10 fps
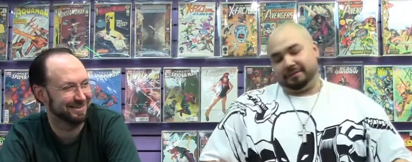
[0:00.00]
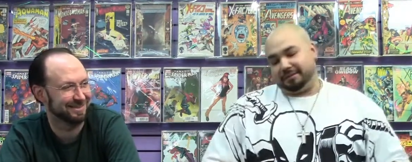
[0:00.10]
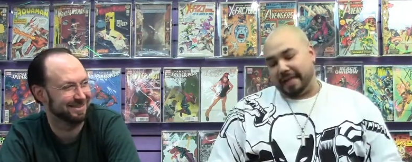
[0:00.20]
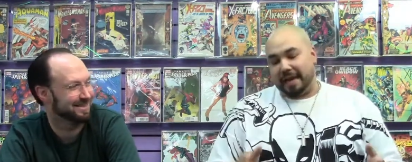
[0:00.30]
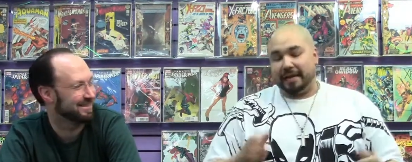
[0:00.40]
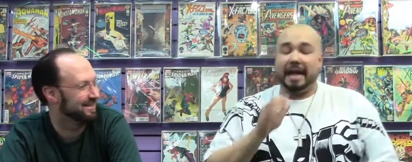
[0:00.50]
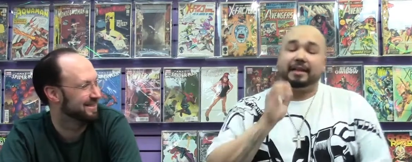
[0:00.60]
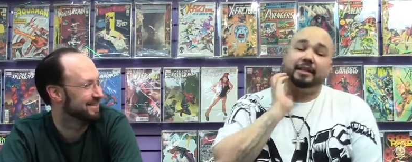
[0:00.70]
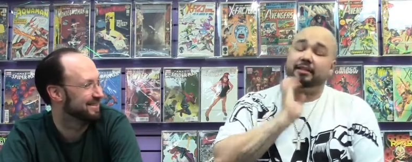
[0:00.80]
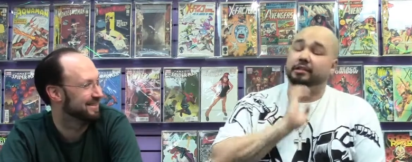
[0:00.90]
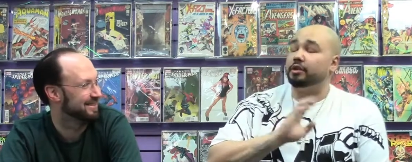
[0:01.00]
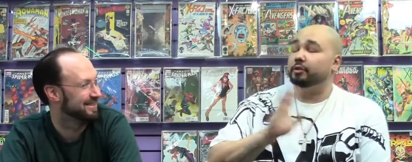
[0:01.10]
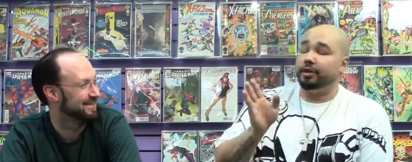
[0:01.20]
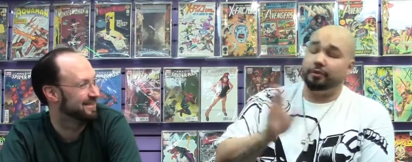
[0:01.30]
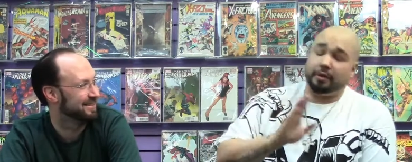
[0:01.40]
Speaker 1: Not a knock against it. You know
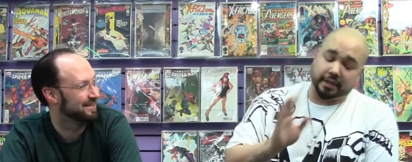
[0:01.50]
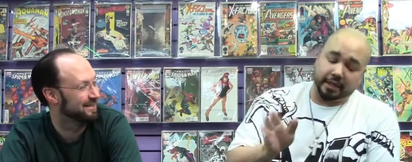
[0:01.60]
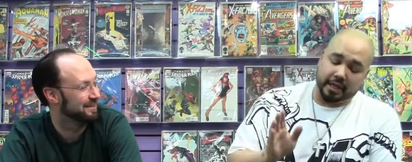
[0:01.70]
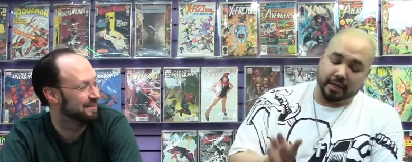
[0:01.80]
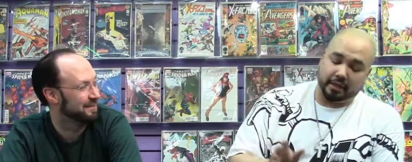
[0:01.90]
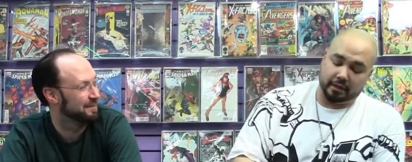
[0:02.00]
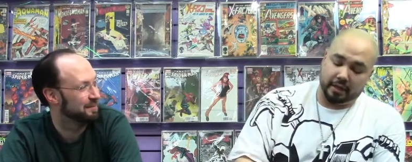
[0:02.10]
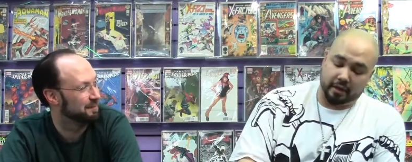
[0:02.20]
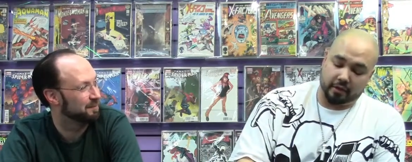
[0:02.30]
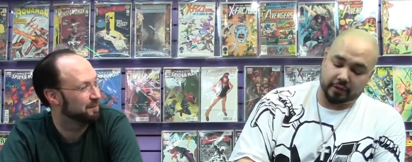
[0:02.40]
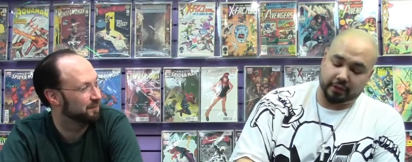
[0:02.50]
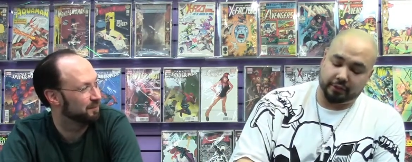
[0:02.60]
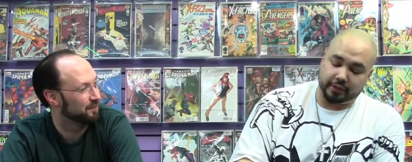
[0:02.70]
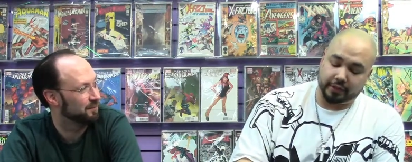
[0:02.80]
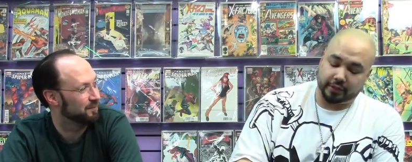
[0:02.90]
what? No, in, in all
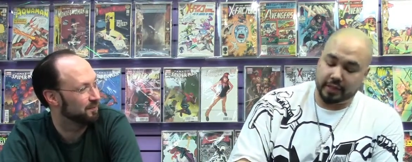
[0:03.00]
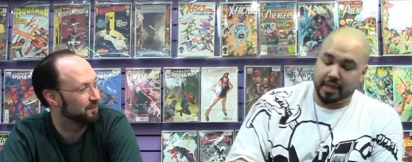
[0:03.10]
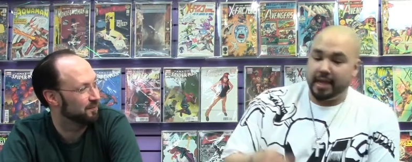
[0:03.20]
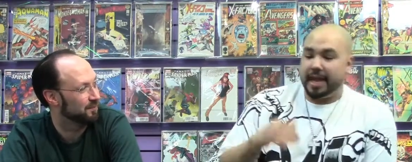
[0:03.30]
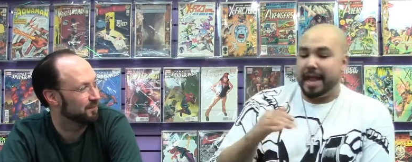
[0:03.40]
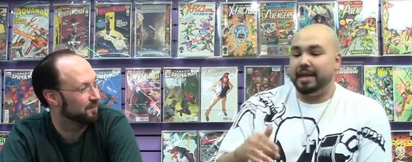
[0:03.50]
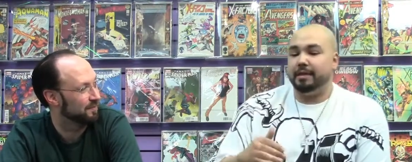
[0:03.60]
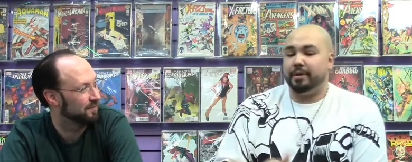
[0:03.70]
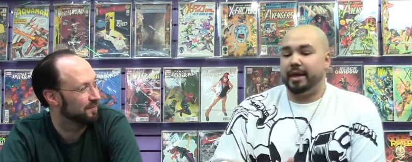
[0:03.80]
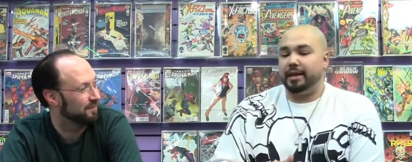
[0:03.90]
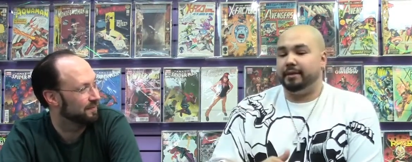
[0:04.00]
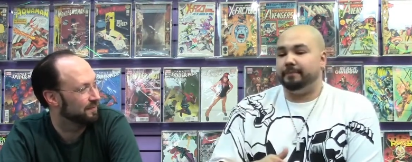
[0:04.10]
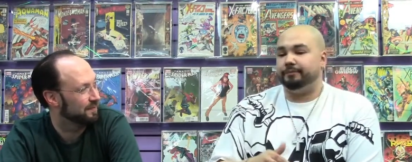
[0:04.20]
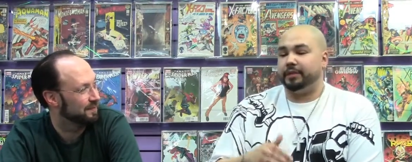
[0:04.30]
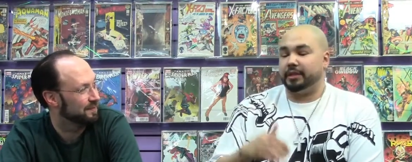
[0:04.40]
seriousness, anybody
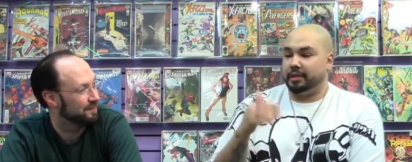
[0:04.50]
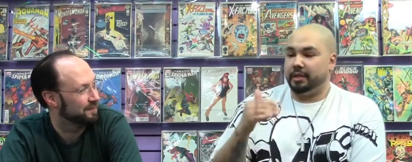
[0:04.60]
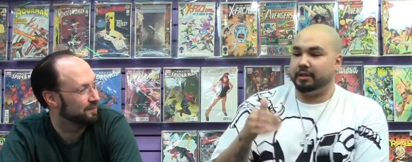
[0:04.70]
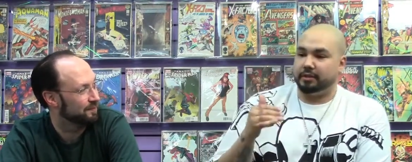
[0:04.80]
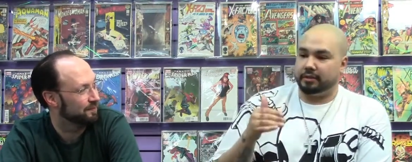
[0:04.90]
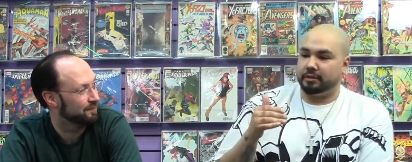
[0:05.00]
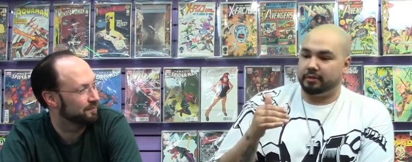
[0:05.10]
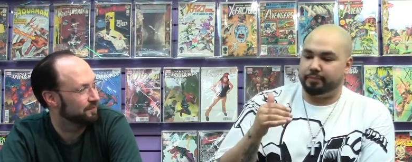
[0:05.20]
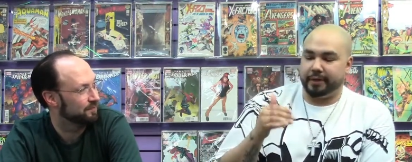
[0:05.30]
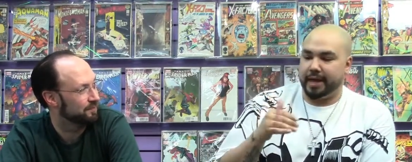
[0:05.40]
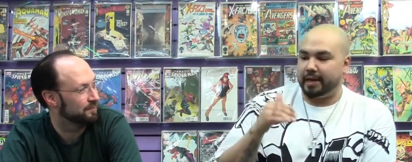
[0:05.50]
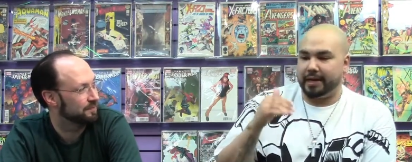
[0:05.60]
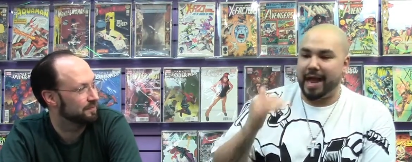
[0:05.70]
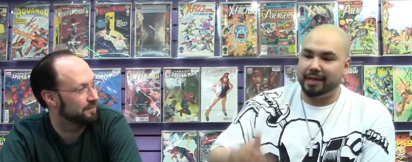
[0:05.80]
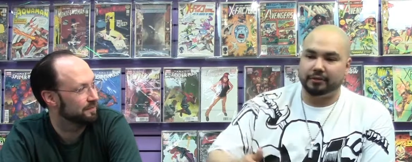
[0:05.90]
that's going to put on a
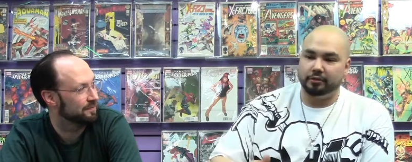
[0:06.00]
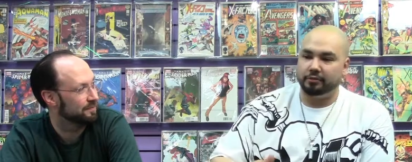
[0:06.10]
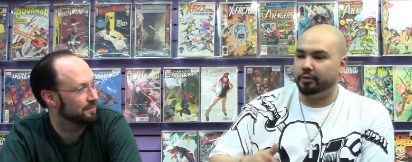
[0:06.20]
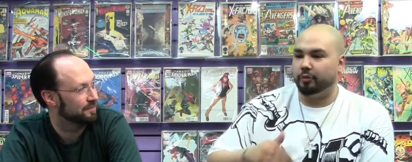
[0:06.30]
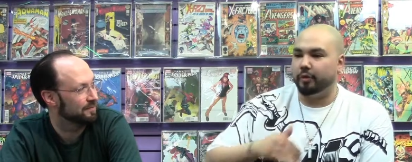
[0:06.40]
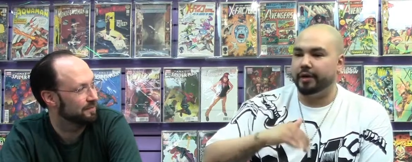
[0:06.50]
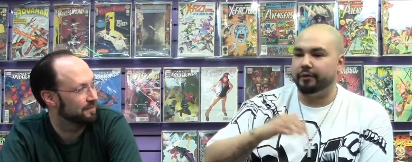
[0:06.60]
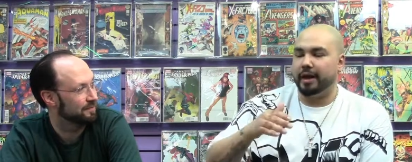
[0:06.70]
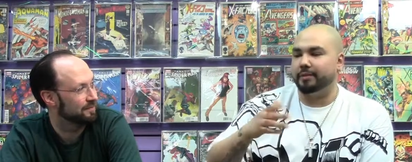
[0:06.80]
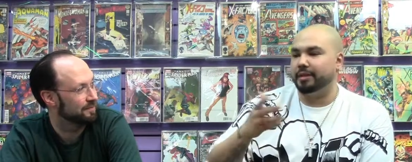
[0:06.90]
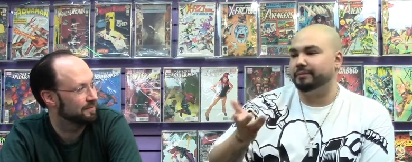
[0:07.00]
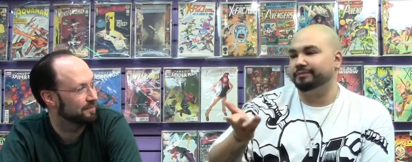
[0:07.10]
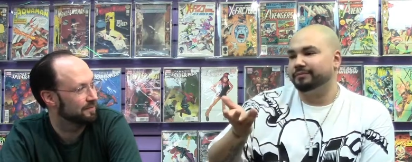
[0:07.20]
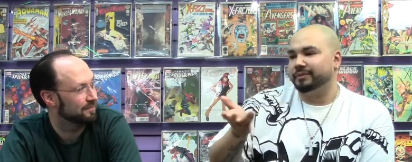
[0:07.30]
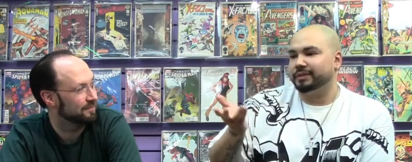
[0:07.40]
costume or whatever, I mean,
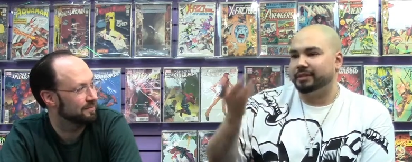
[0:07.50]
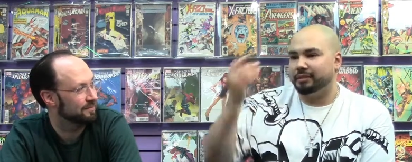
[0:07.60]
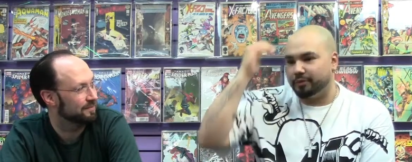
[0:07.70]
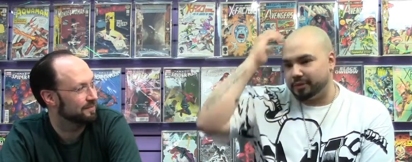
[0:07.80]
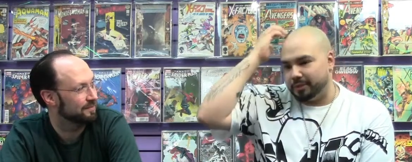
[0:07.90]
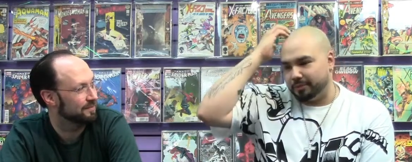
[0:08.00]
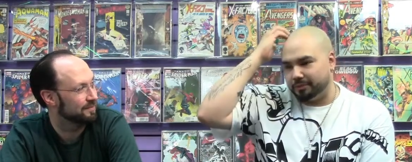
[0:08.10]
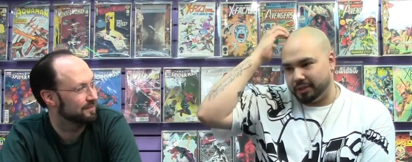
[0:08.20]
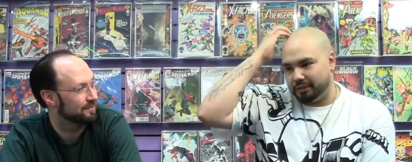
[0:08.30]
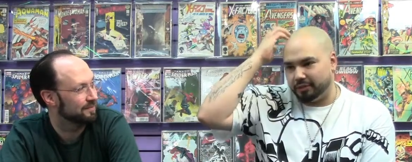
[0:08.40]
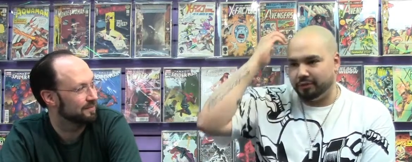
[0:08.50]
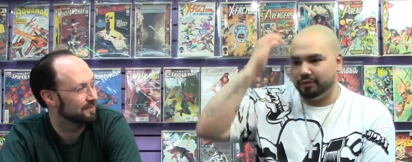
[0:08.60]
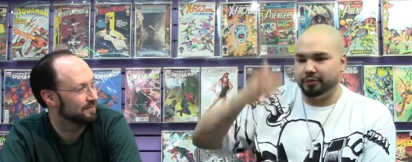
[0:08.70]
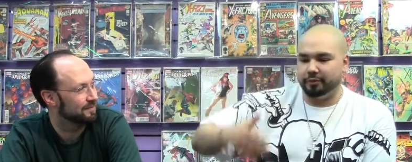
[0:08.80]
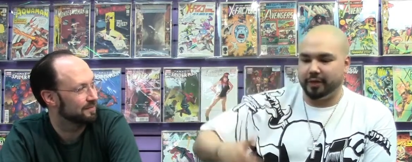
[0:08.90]
that's the most typical thing, you know,
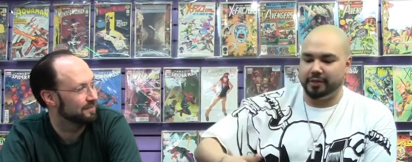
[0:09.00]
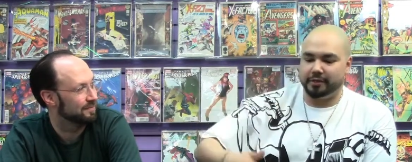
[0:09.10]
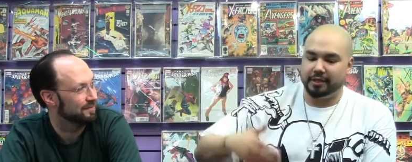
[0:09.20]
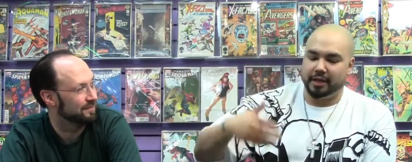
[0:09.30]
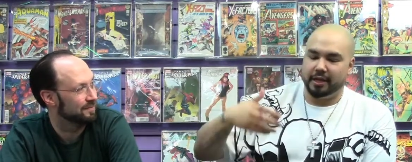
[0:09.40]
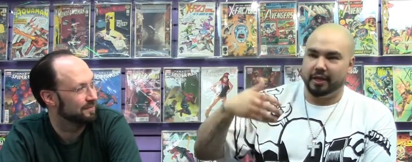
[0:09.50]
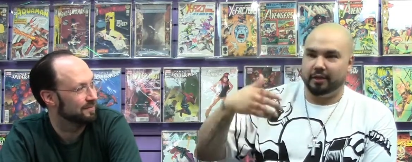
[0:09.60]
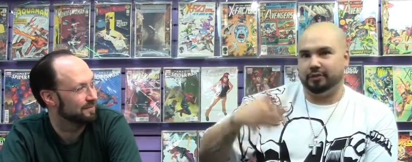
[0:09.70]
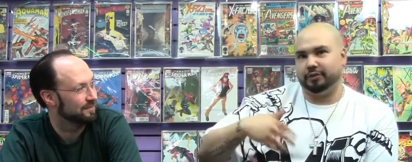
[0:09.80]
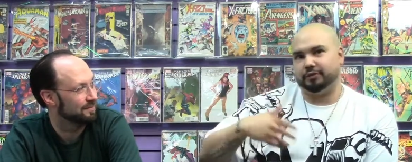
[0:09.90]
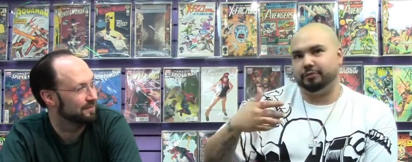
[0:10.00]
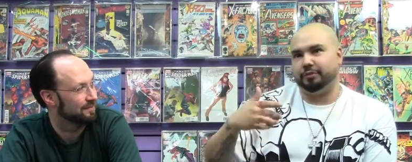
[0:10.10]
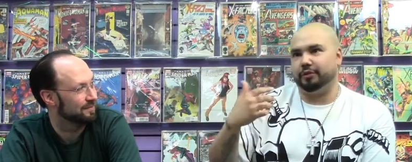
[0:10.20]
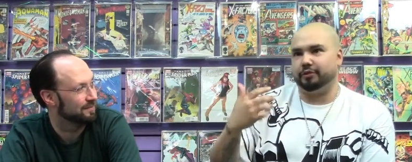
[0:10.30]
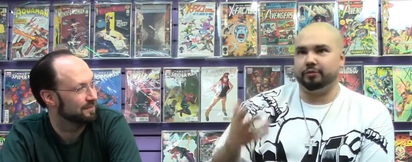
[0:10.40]
you're raised. Well,
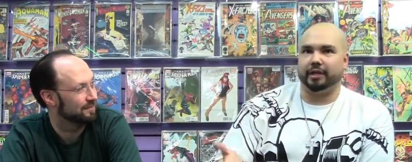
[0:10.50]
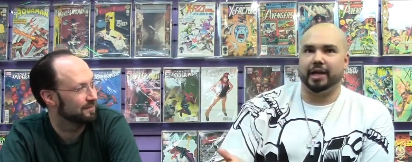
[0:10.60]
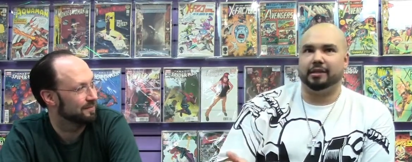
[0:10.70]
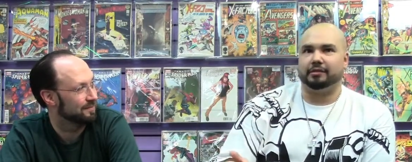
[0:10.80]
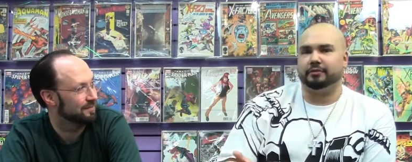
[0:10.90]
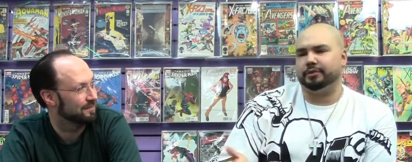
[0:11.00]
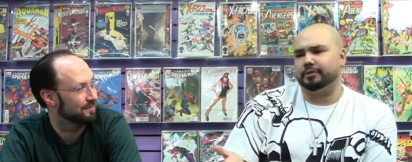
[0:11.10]
superheroes wear costumes, so